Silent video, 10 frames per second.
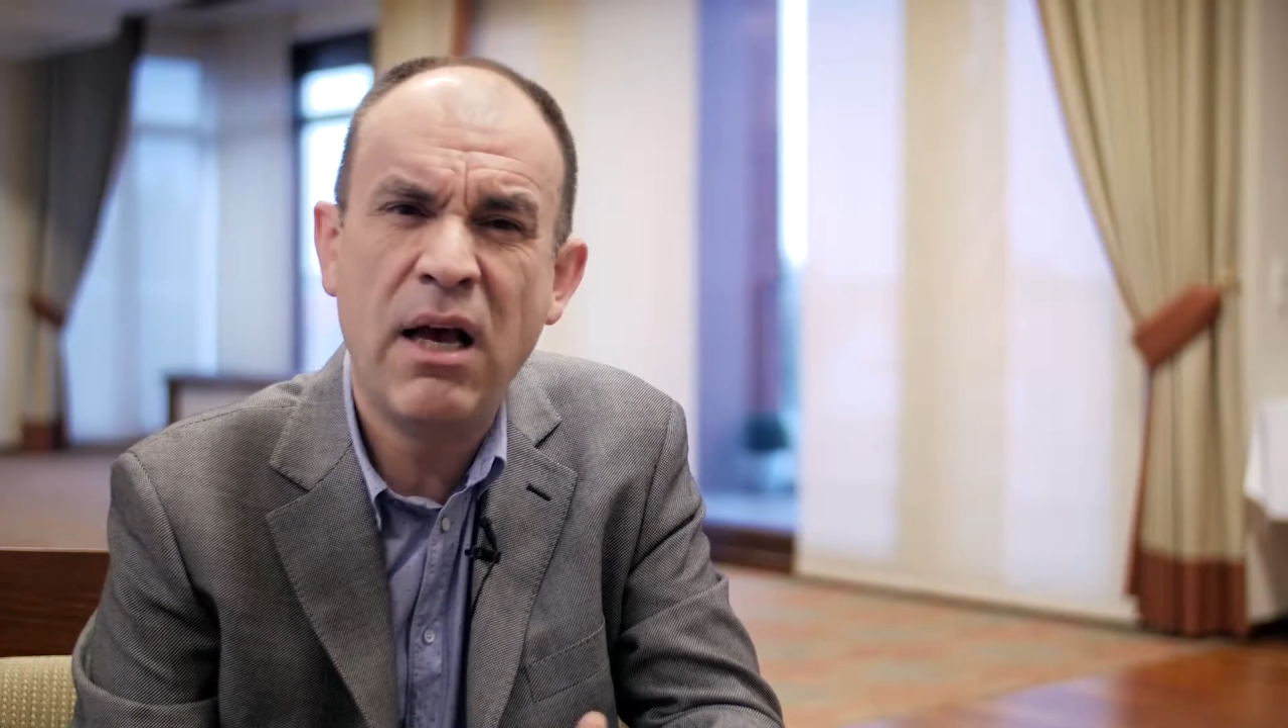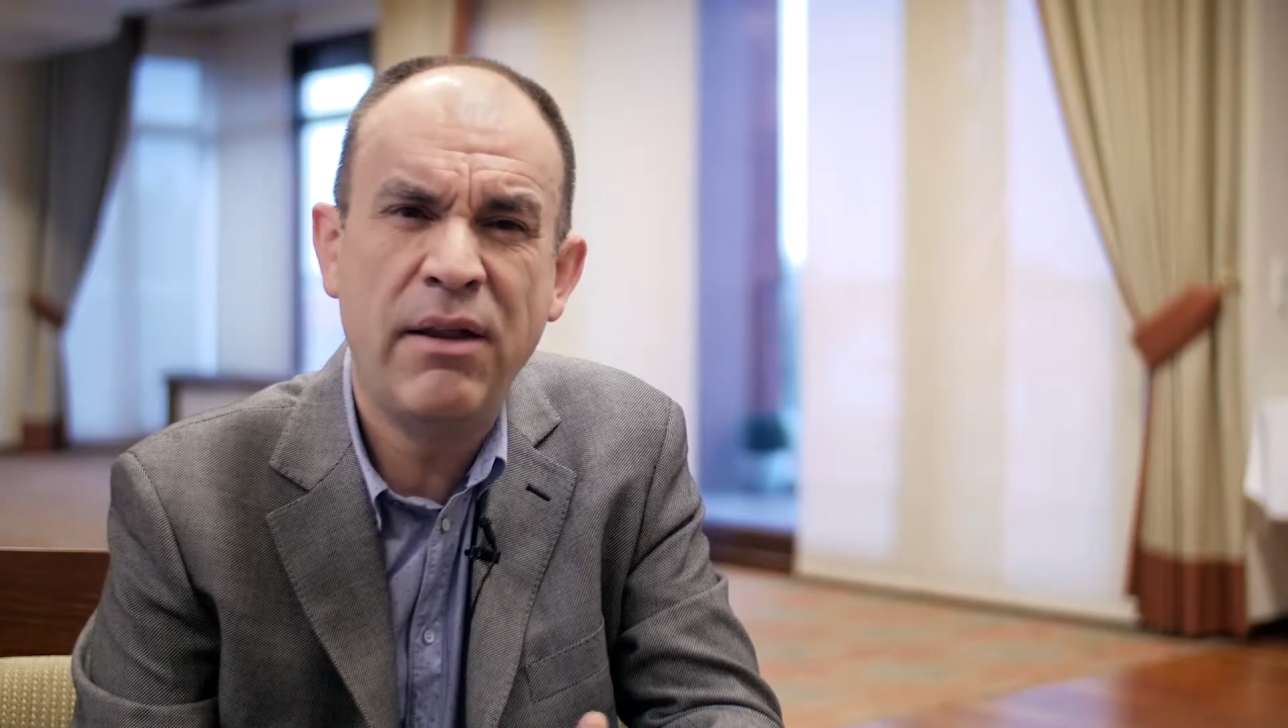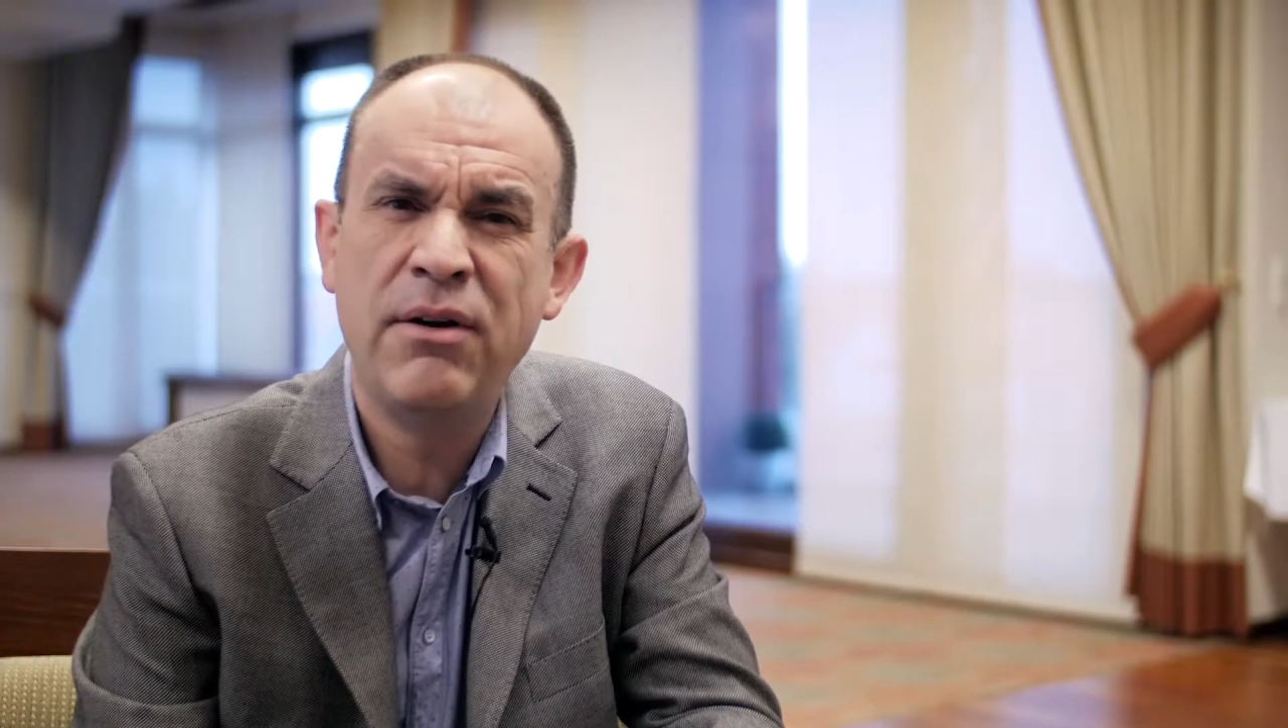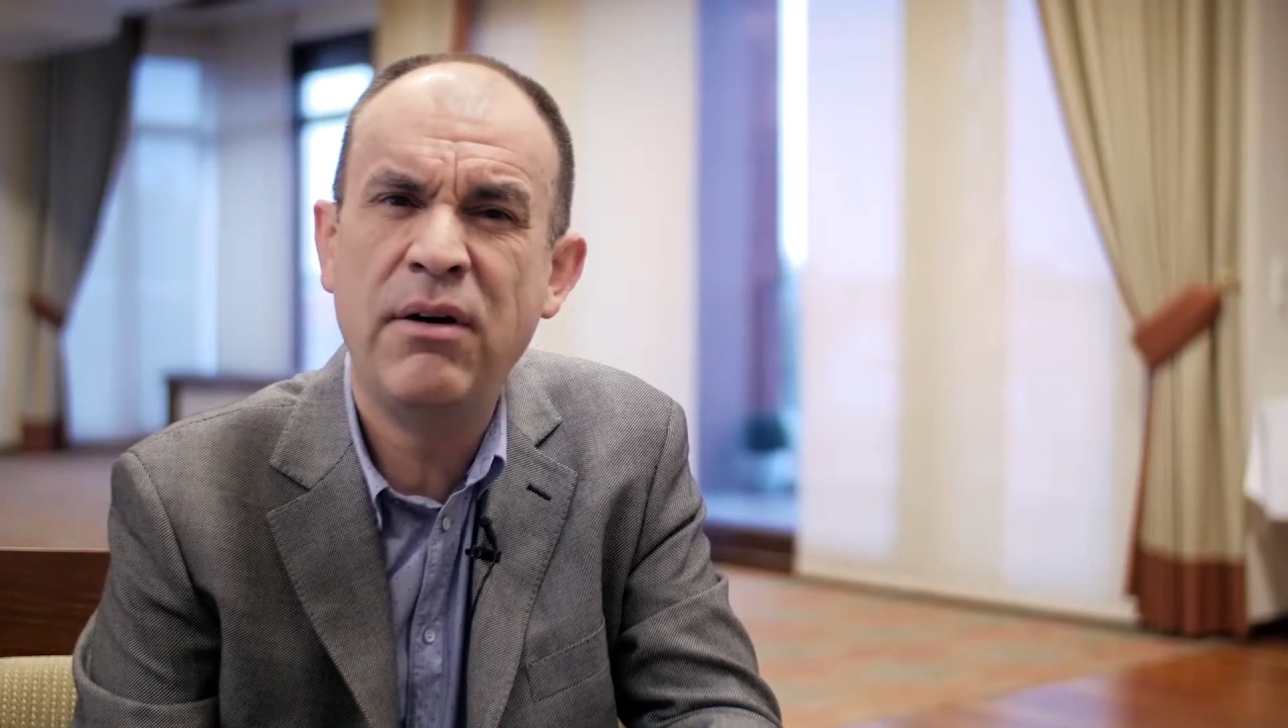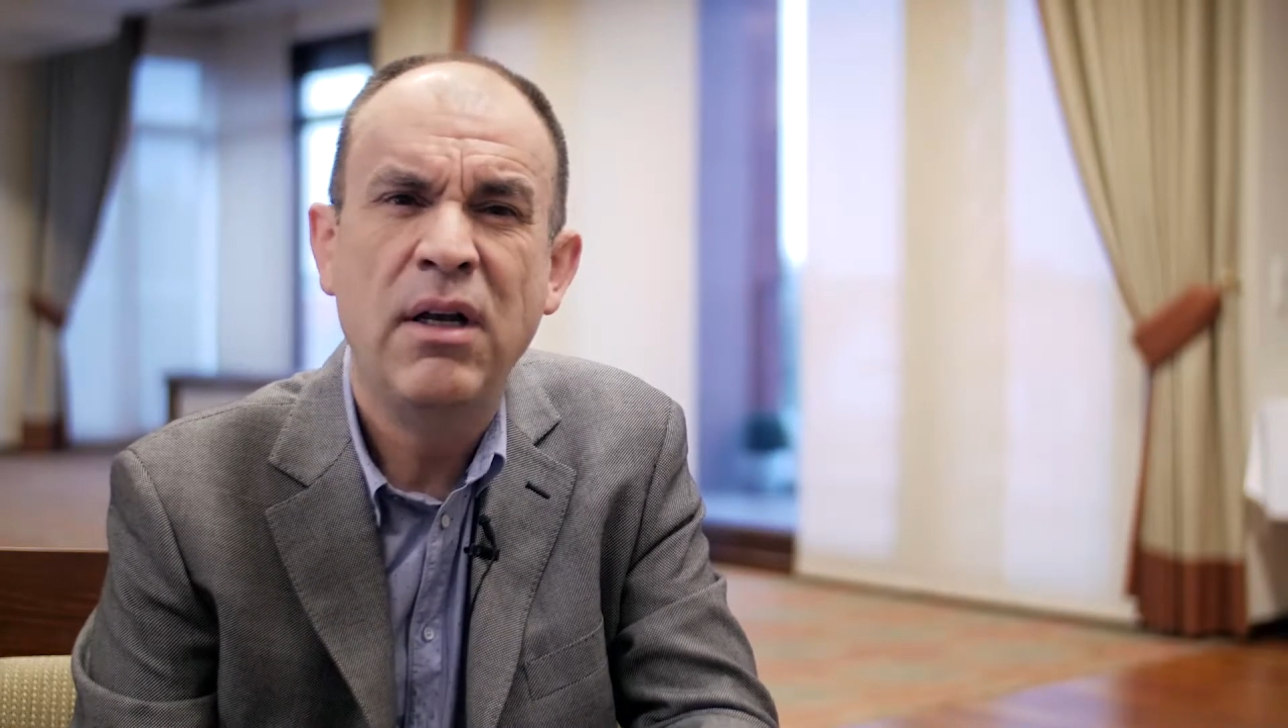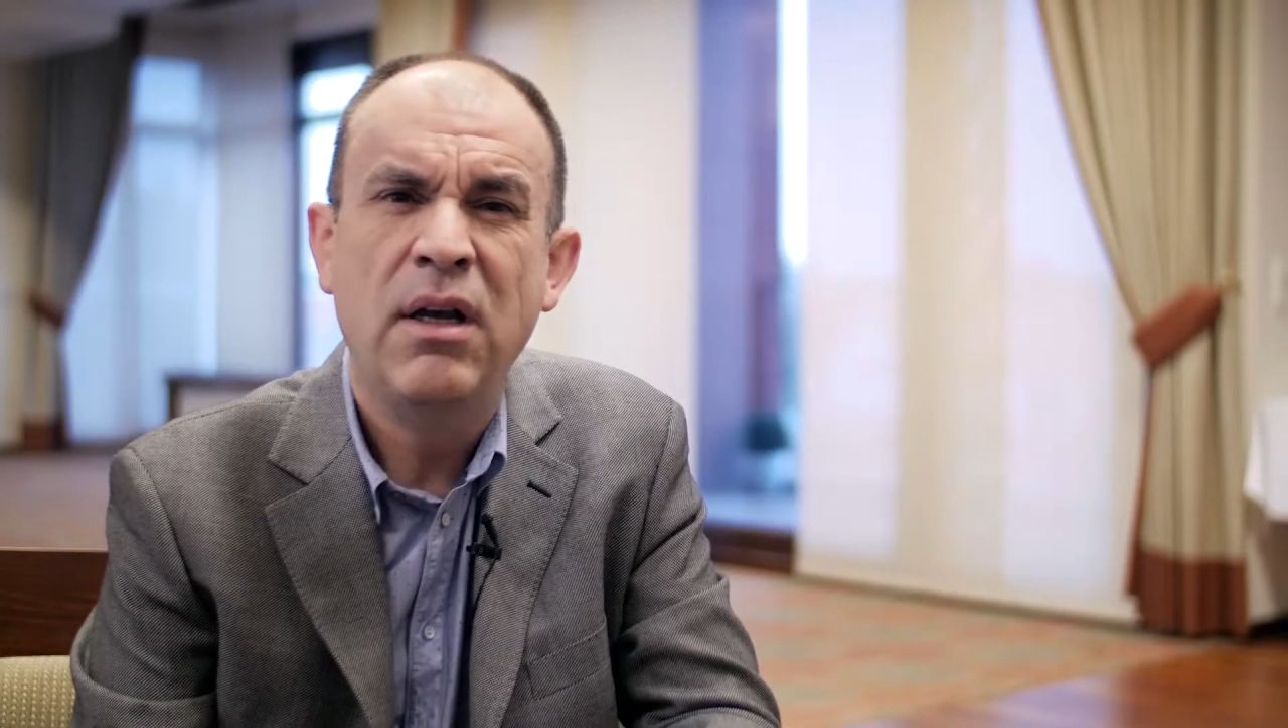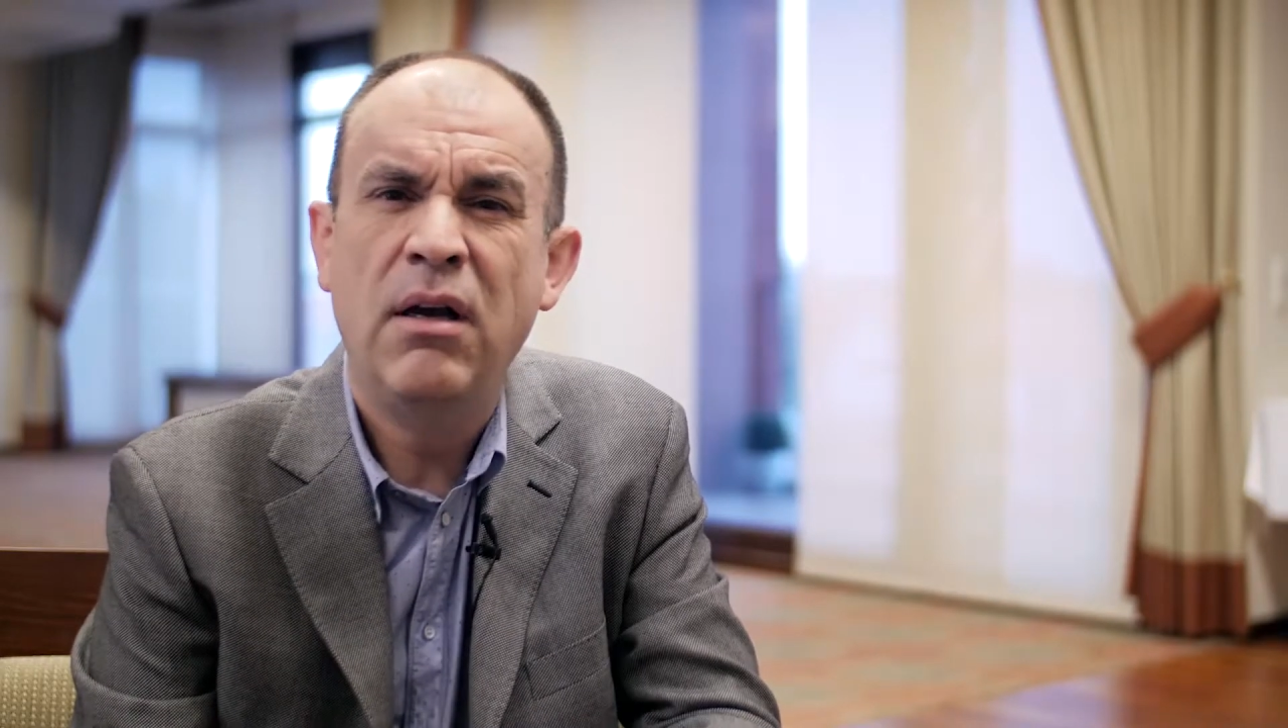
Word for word: other